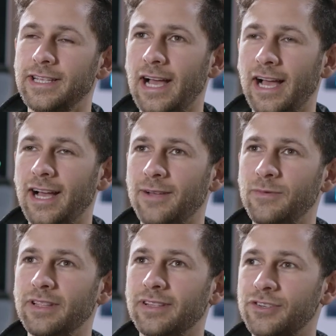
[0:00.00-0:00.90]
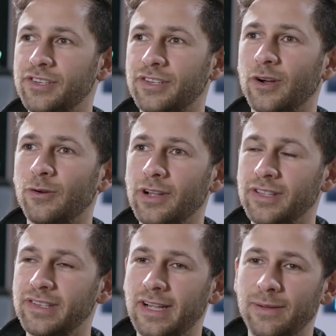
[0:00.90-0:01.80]
Yeah, I mean, then just go
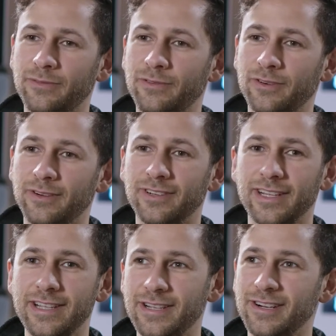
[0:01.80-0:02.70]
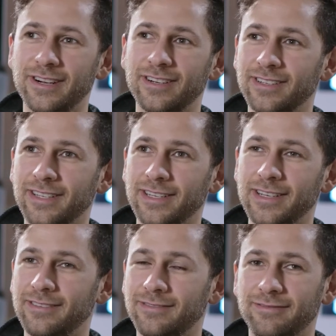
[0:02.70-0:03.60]
nonstop for a year
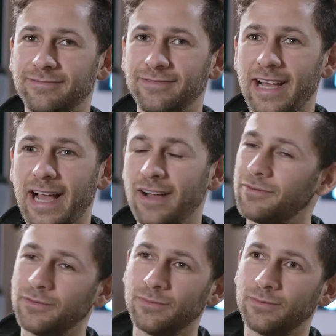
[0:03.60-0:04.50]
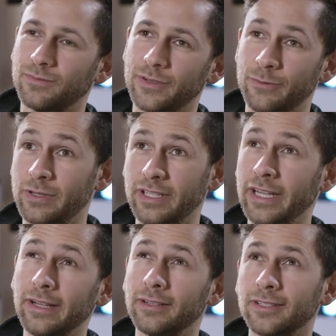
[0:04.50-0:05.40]
and a half,
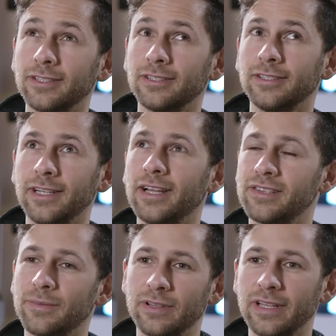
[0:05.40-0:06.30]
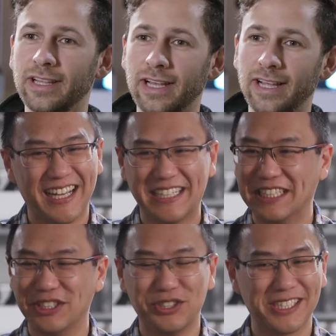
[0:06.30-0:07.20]
really. Yeah, something like that. and
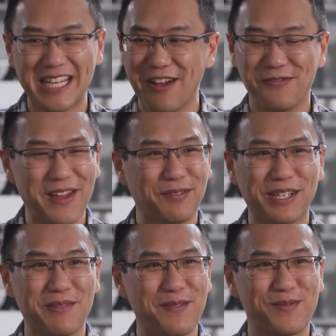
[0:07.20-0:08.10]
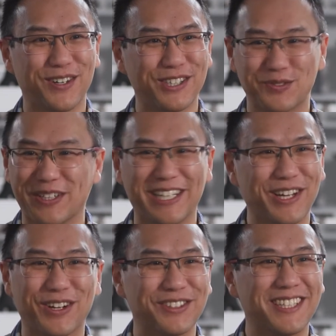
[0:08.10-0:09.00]
then you just have family members
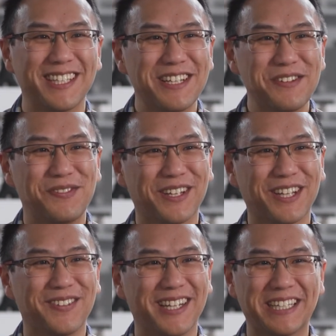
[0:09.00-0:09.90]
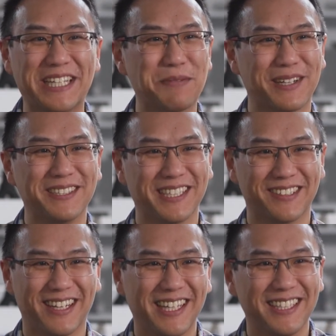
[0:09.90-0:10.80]
reload, fill a bit, and keep printing,
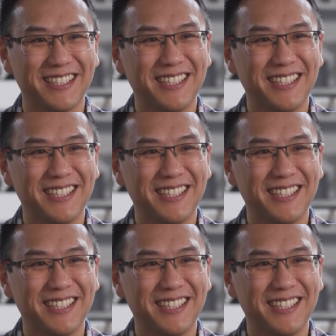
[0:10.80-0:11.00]
right?